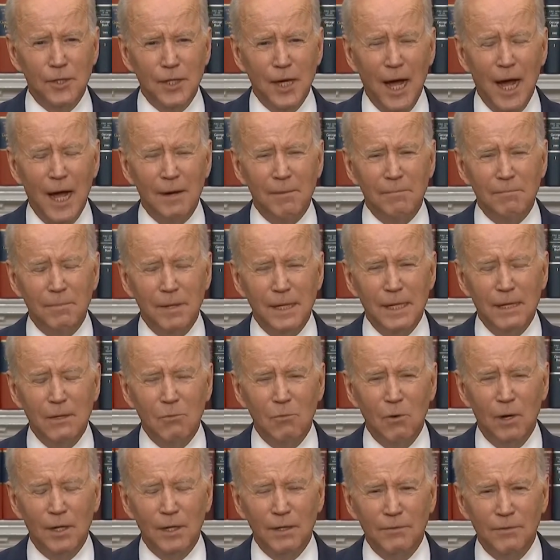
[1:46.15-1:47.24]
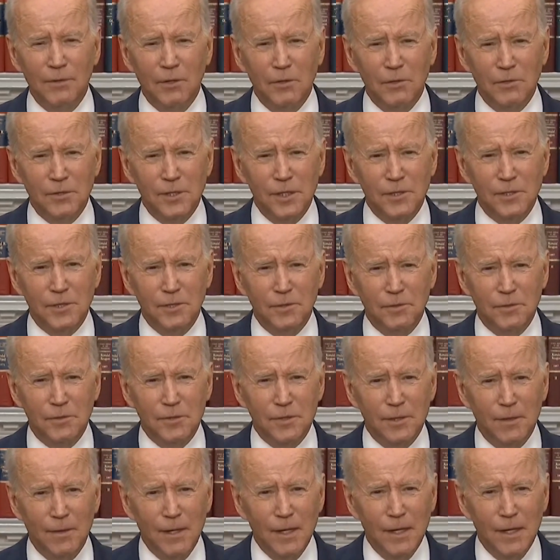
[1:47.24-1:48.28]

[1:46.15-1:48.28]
not be one of those issues.